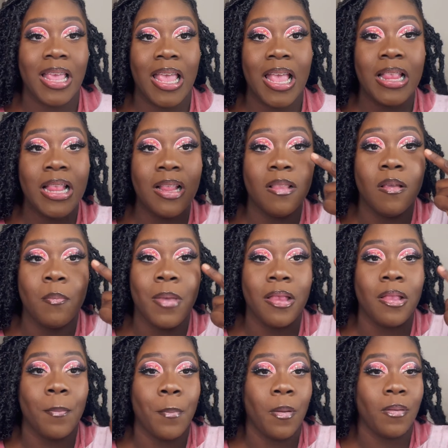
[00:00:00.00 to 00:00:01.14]
it's a little messed
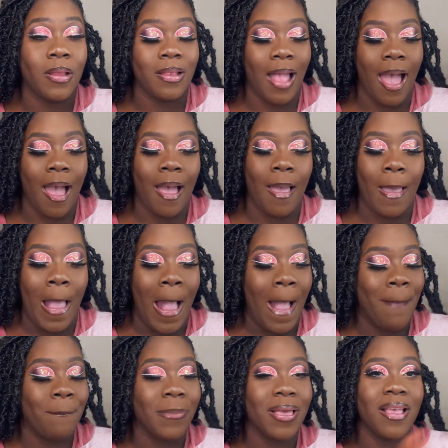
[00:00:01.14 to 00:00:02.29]
up on this eye
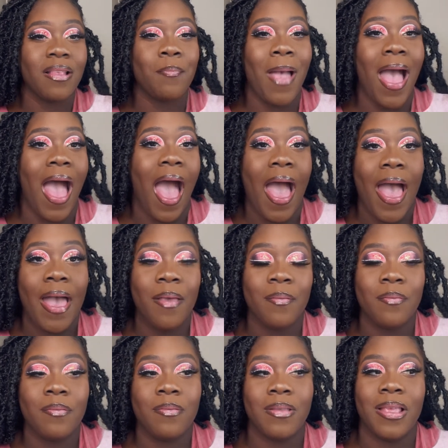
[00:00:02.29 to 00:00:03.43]
because I
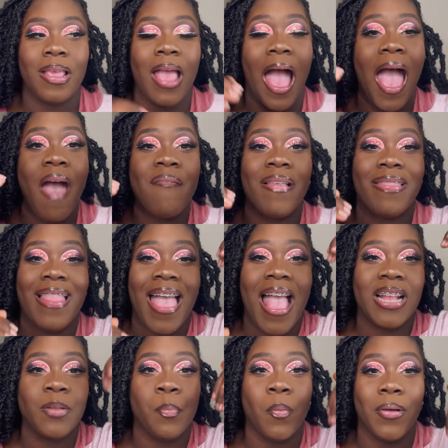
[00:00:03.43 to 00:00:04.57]
have a
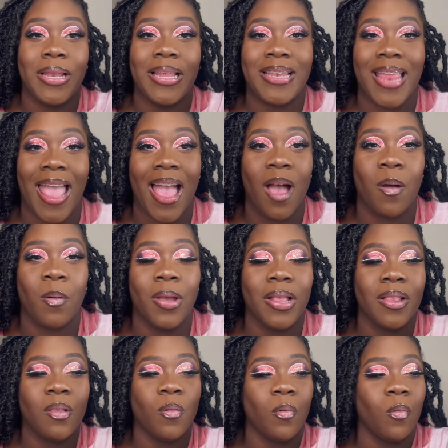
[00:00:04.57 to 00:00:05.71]
lash pointing down
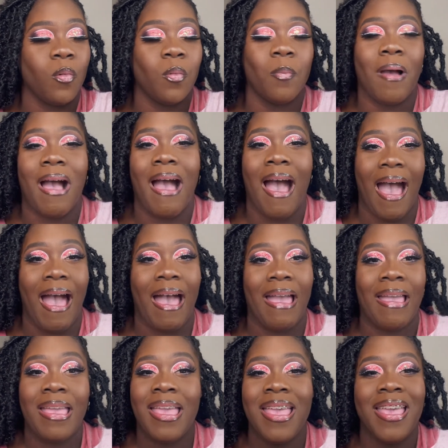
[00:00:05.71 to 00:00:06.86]
into my eye,
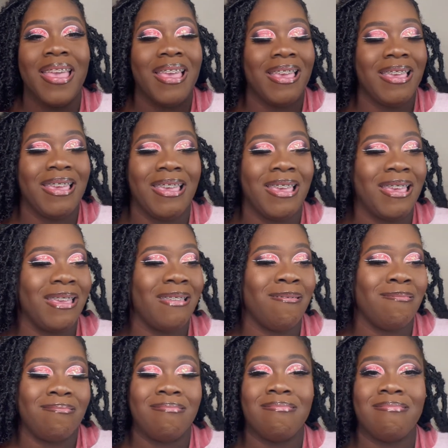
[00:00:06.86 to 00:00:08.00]
and
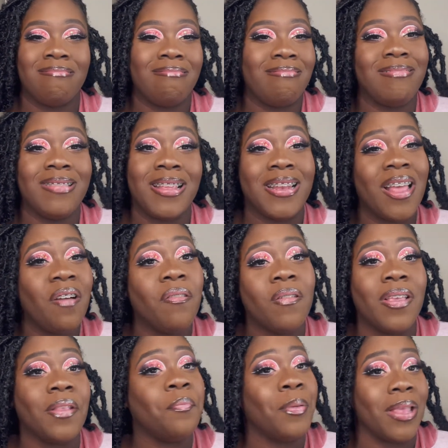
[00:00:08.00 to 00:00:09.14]
the devil
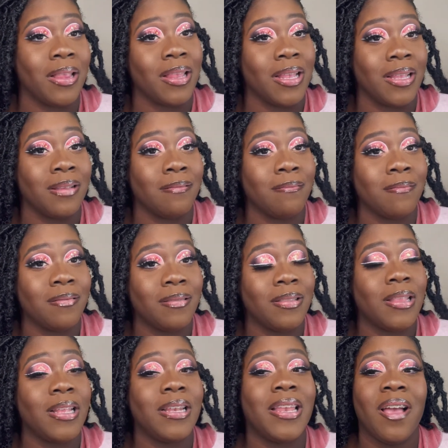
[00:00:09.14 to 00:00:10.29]
is busy.
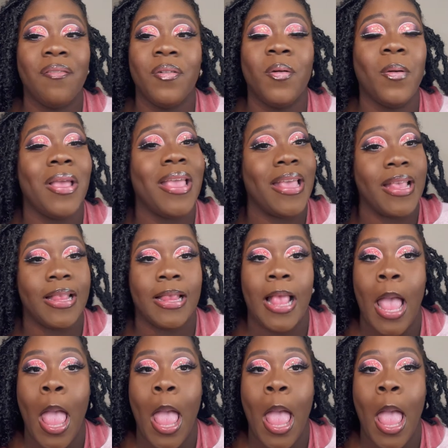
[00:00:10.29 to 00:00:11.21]
The devil is